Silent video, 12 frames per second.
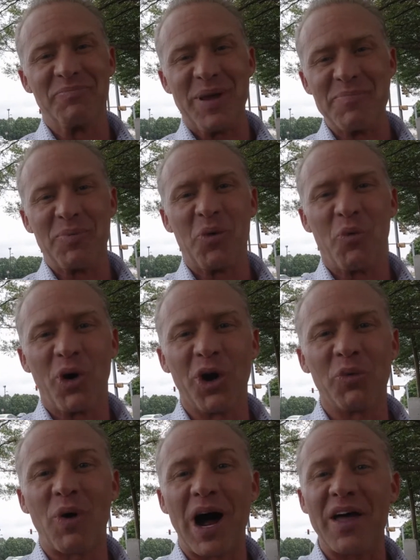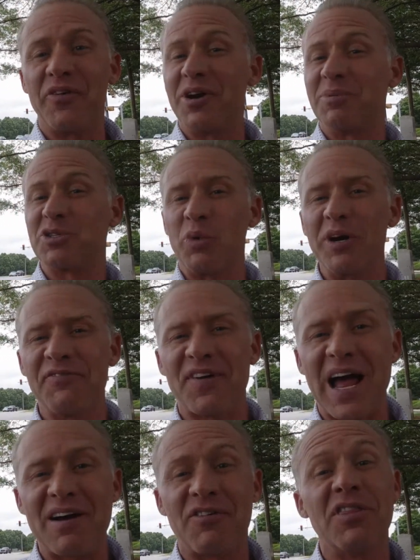people worldwide. They're number
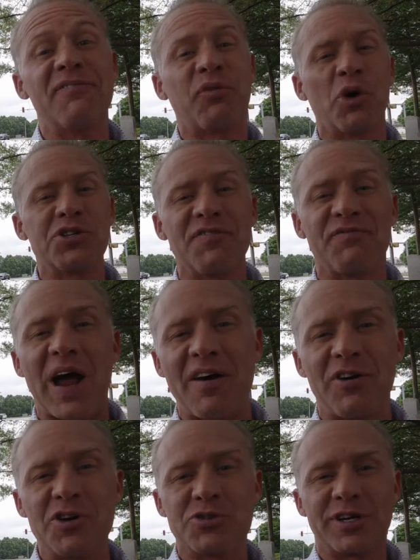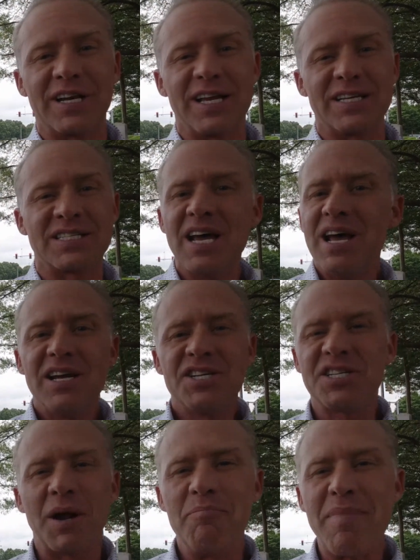25 on the Fortune 500 list.
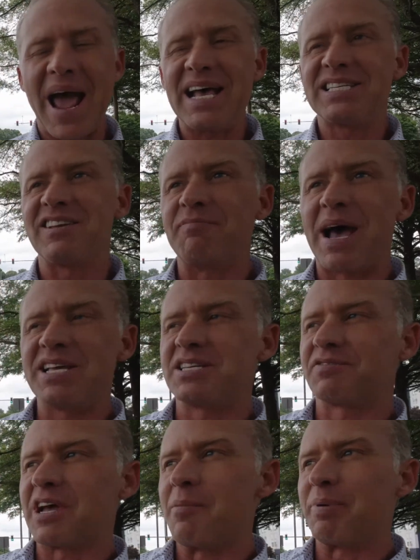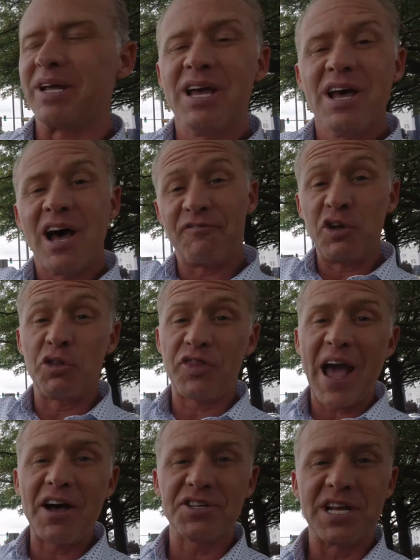Just a massive, massive company. A few
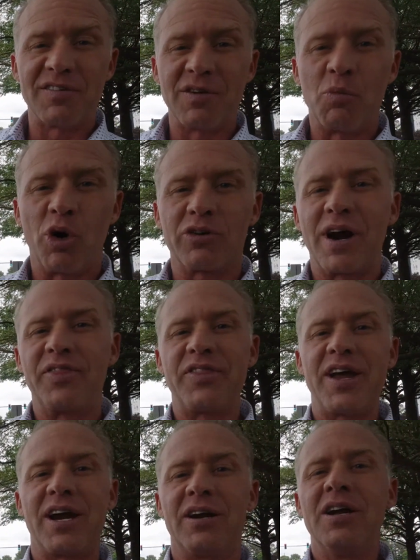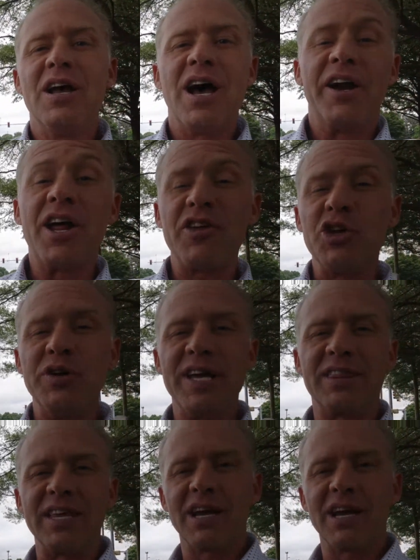thousand of them work right there. Another unique thing